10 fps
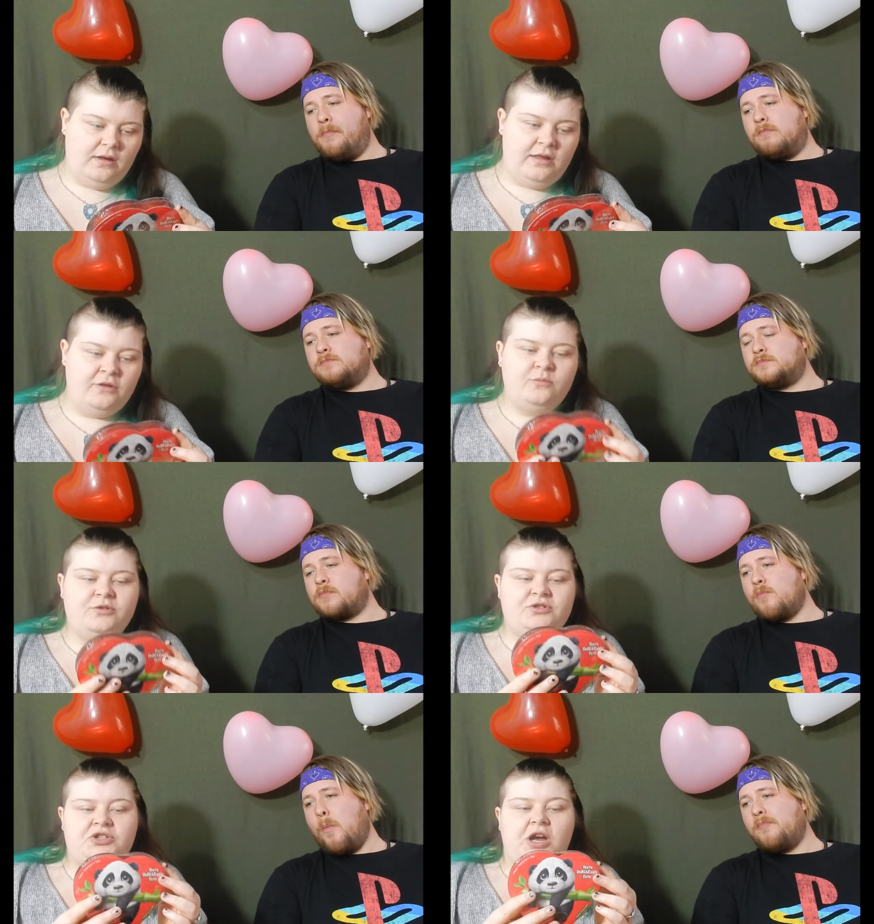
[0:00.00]

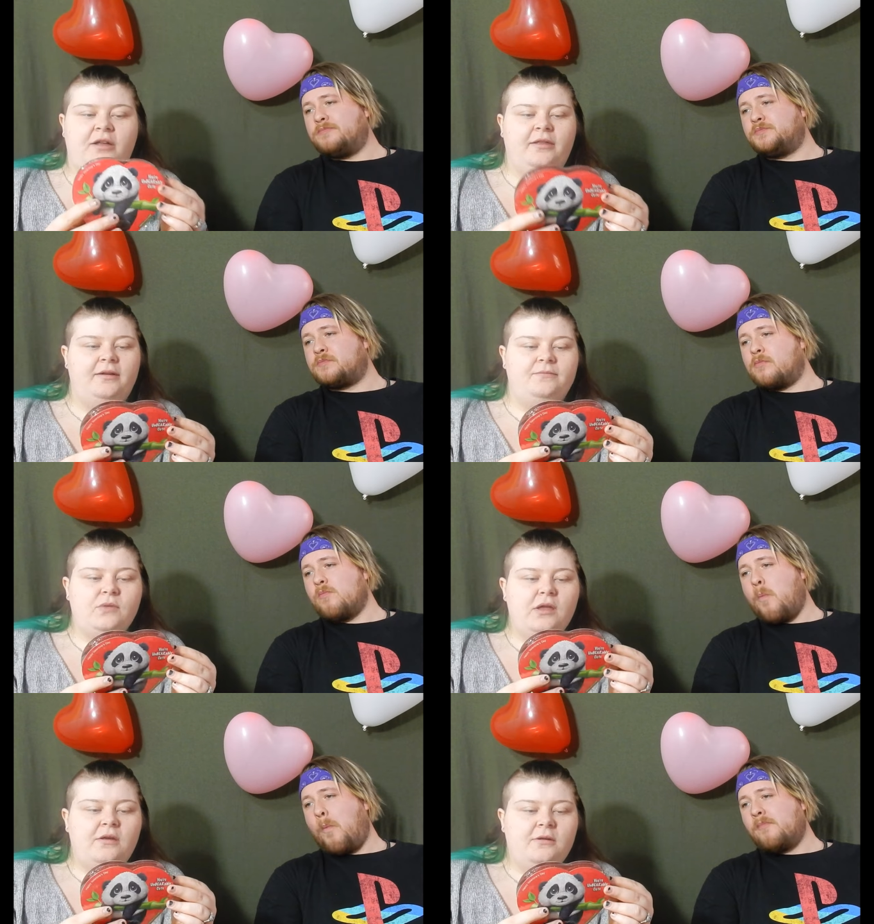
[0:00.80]
Speaker 1: Elmer's chocolate.
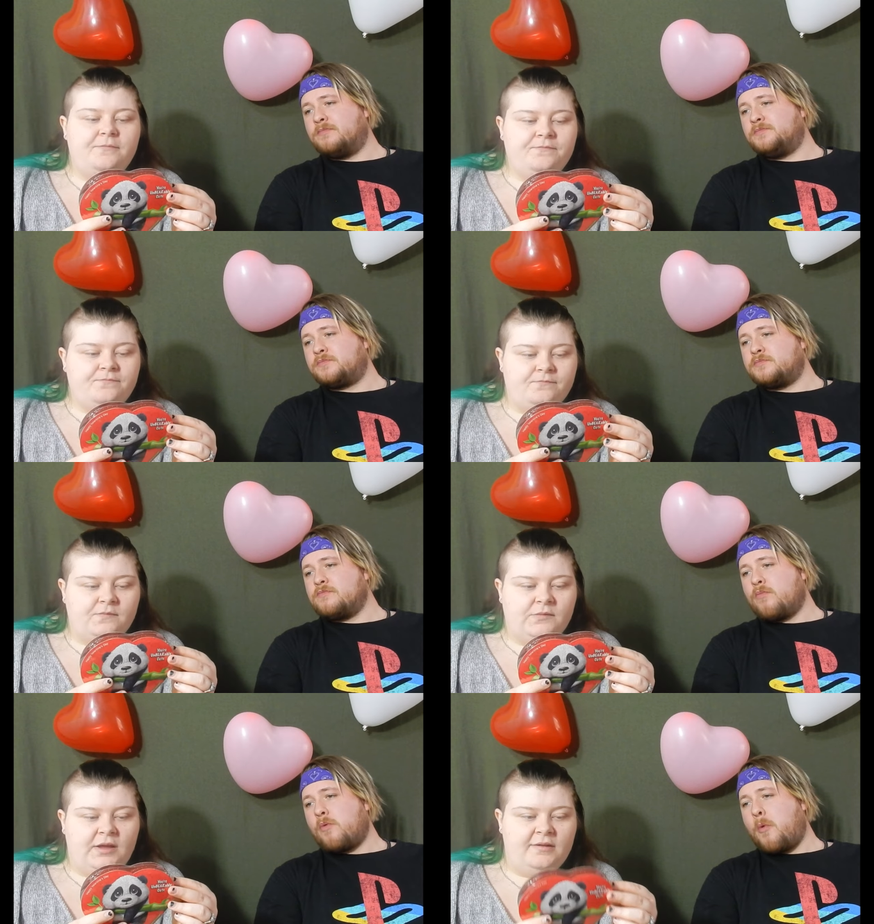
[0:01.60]

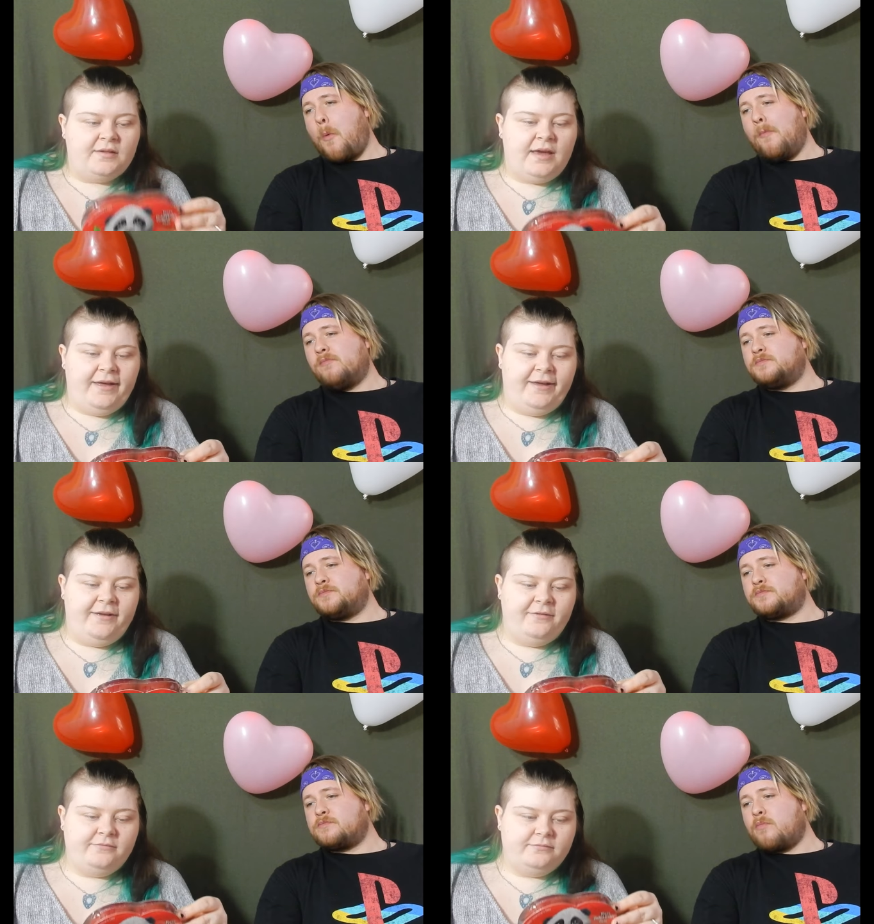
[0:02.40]
It's
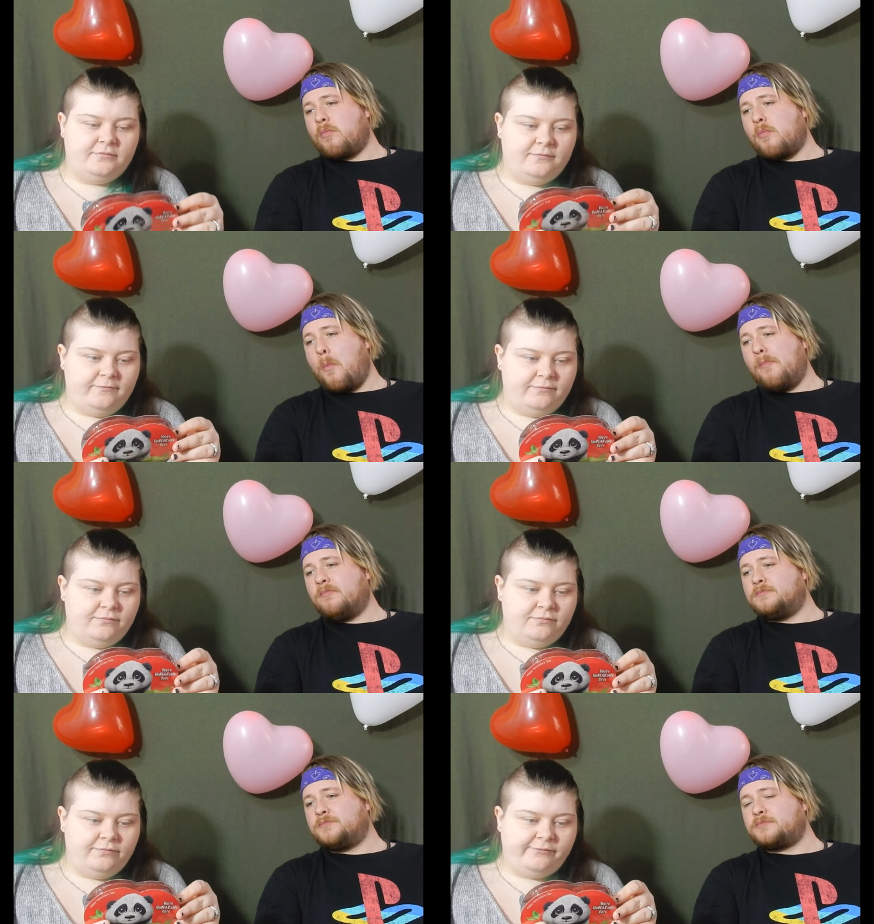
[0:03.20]
got
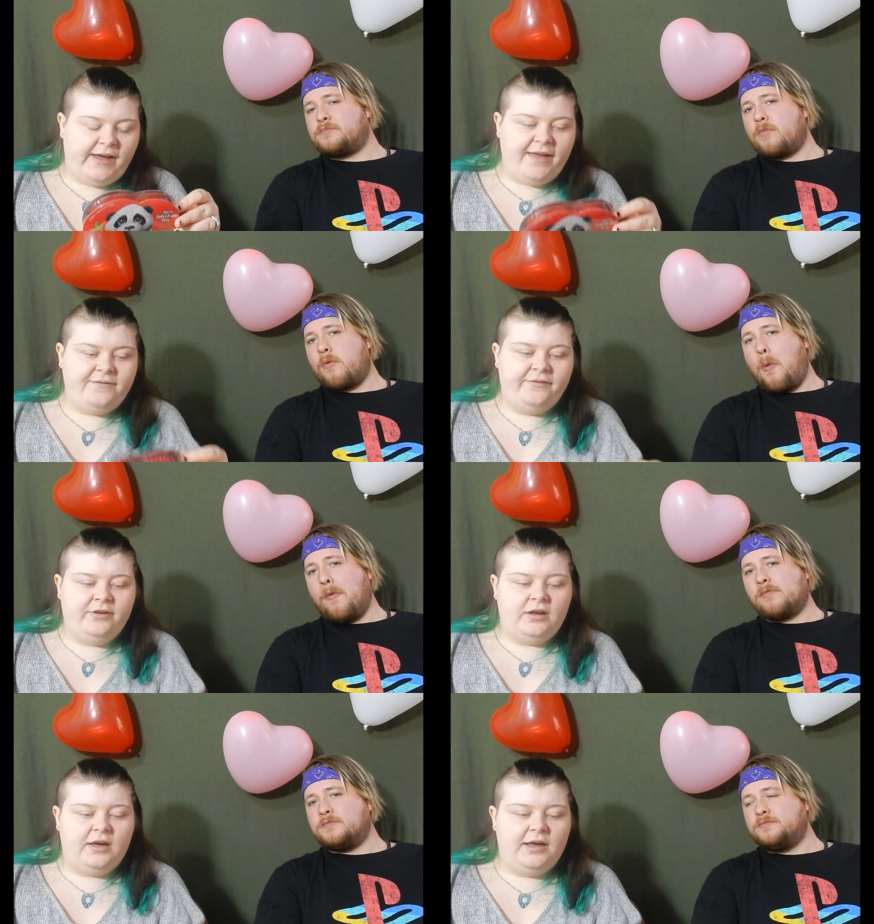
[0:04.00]
five
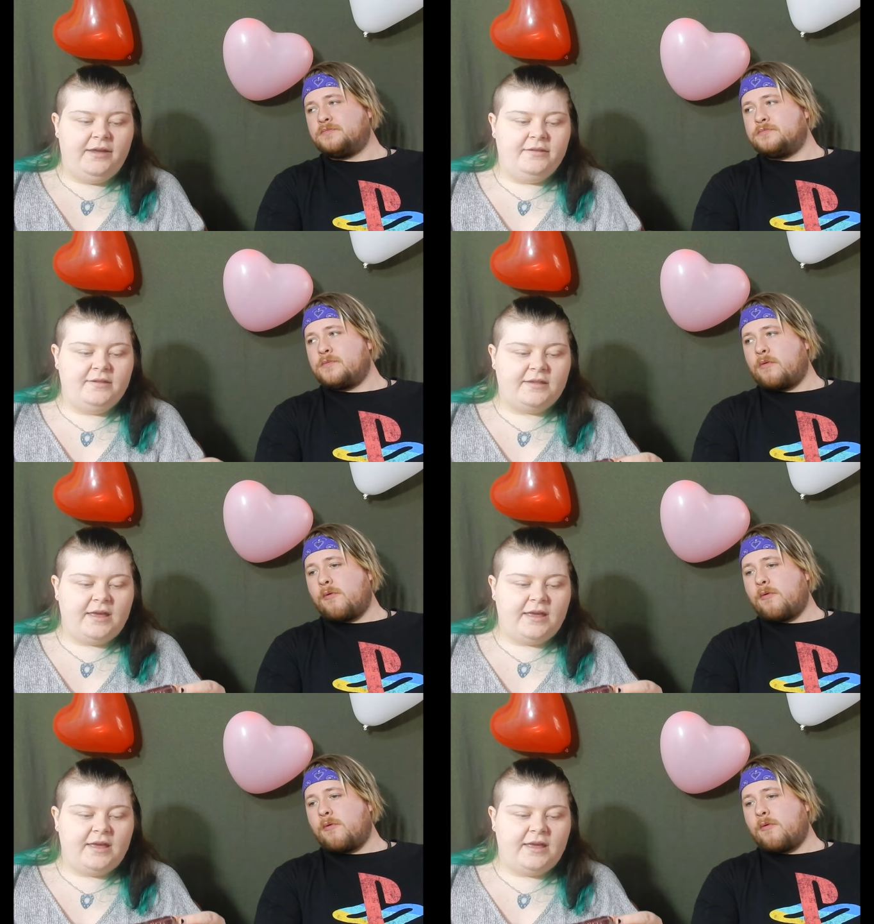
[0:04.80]
different kinds. It's